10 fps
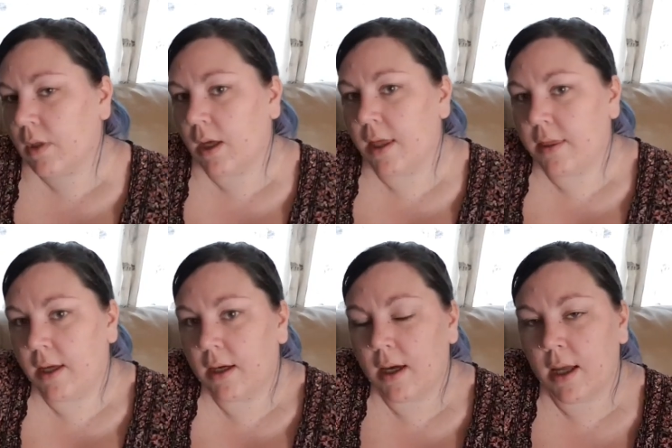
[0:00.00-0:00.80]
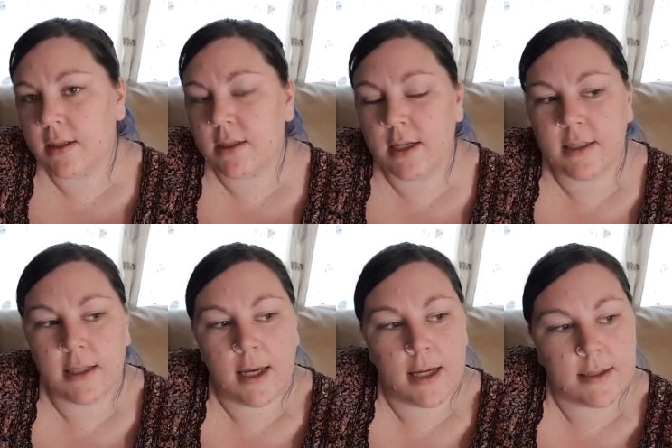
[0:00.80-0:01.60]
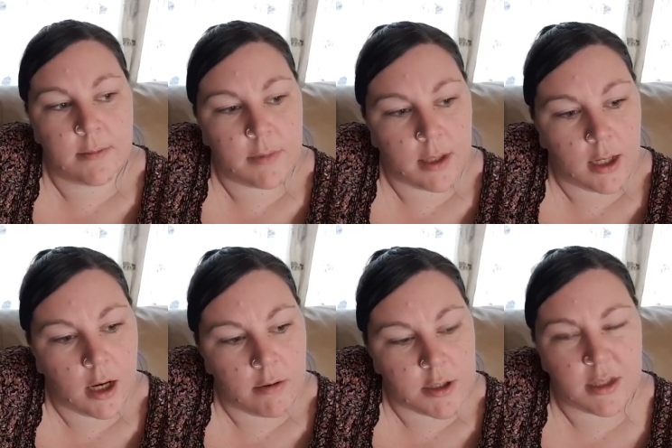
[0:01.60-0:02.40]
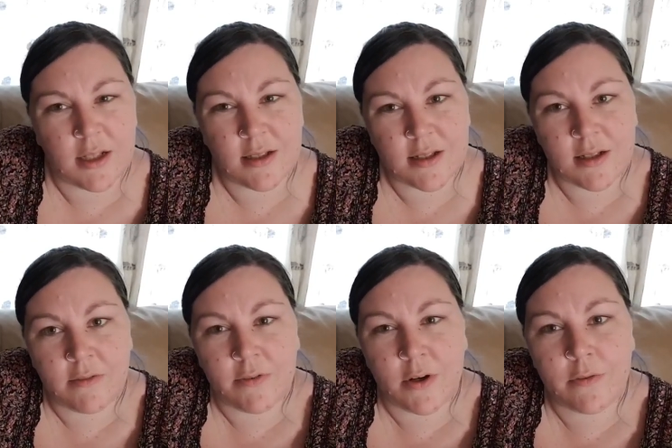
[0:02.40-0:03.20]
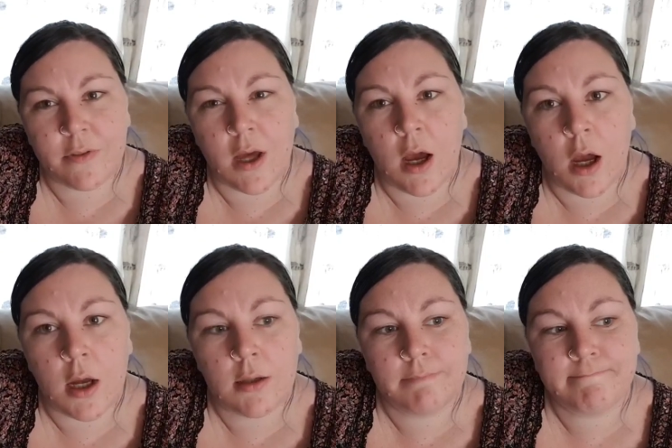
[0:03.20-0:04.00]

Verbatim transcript: I think Cancer needs to hear something encouraging that doesn't involve the heart